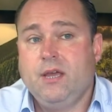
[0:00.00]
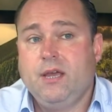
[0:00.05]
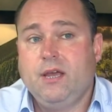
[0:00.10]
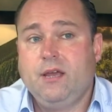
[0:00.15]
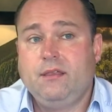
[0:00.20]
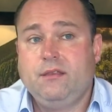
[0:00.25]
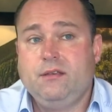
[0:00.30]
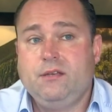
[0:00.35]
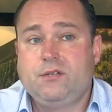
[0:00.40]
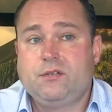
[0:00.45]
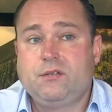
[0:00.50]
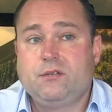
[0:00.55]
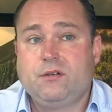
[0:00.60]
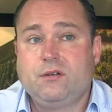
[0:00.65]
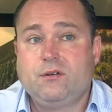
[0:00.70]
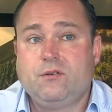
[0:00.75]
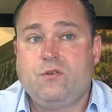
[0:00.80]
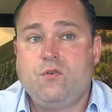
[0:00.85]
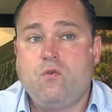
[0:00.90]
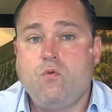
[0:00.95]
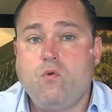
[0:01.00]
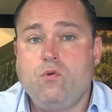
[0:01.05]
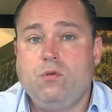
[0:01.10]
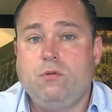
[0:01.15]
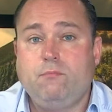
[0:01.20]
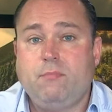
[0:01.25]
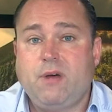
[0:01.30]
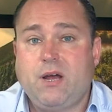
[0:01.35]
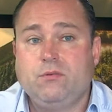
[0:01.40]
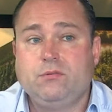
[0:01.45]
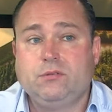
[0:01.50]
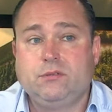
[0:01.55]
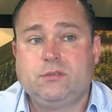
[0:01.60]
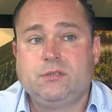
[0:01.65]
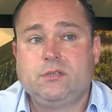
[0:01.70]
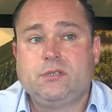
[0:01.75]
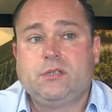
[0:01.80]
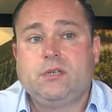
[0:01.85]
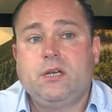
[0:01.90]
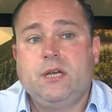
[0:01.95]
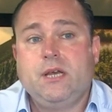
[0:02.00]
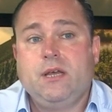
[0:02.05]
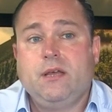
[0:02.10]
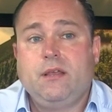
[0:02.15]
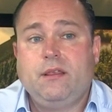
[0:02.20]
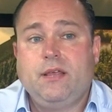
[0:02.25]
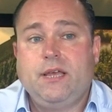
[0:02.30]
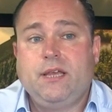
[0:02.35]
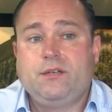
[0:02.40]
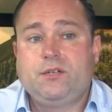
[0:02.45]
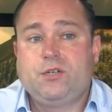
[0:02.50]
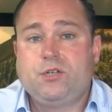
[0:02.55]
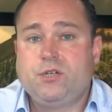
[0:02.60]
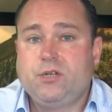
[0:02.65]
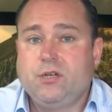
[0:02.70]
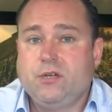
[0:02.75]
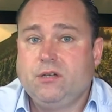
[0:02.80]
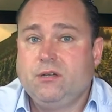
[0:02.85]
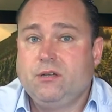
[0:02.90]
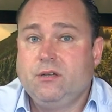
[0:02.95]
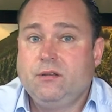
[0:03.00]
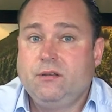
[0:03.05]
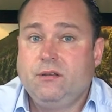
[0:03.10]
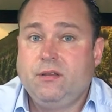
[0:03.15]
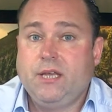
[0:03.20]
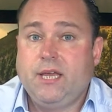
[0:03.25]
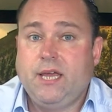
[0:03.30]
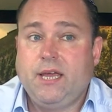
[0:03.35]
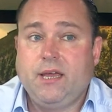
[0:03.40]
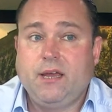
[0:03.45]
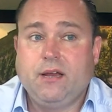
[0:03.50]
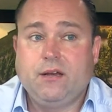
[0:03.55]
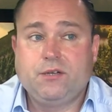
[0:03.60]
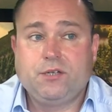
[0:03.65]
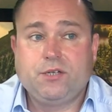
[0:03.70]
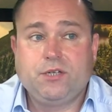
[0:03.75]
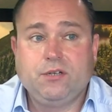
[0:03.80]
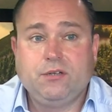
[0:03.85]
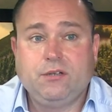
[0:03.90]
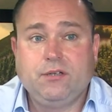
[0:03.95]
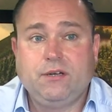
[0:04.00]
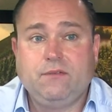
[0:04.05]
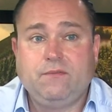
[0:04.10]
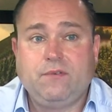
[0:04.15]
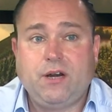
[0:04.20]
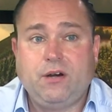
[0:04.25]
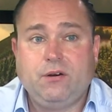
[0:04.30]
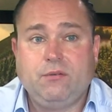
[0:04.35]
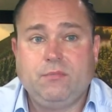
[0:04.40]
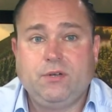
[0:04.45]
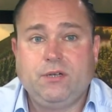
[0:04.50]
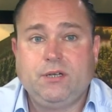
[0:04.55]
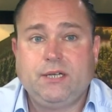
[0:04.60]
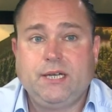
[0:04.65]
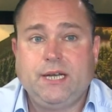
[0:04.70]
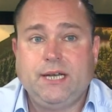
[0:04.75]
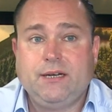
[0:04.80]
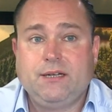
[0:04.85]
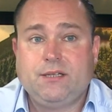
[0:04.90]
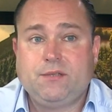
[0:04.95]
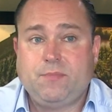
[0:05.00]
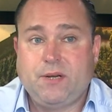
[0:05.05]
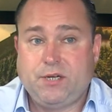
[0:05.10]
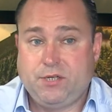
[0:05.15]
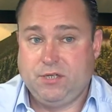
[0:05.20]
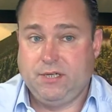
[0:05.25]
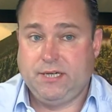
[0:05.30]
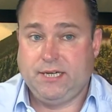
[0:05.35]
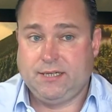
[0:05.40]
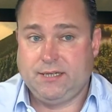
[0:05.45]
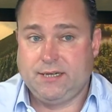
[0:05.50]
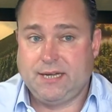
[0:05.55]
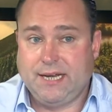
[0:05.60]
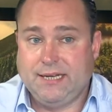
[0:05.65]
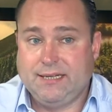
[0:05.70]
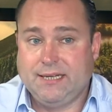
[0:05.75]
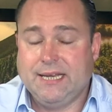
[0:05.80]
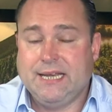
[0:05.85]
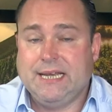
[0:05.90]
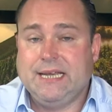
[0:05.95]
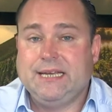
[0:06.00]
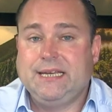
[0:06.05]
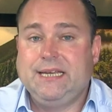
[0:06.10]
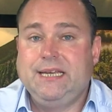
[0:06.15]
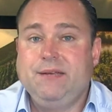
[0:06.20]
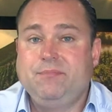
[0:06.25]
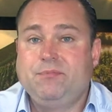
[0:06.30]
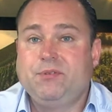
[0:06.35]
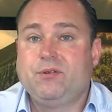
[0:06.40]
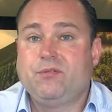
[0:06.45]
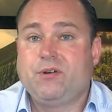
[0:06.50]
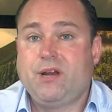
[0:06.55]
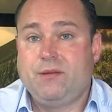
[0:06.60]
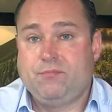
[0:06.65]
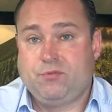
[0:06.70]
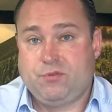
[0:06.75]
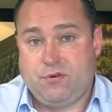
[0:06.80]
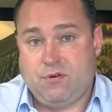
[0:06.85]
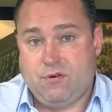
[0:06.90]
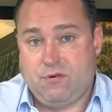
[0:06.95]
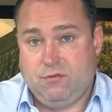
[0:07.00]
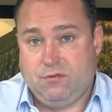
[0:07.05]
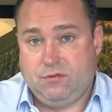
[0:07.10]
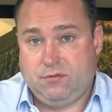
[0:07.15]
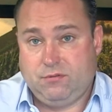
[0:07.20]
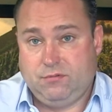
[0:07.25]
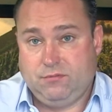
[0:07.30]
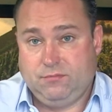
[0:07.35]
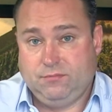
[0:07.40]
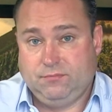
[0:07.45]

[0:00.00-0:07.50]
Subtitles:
And these cool mountains, they chill the air, chill the environment, and especially at night, keep the grapes cold.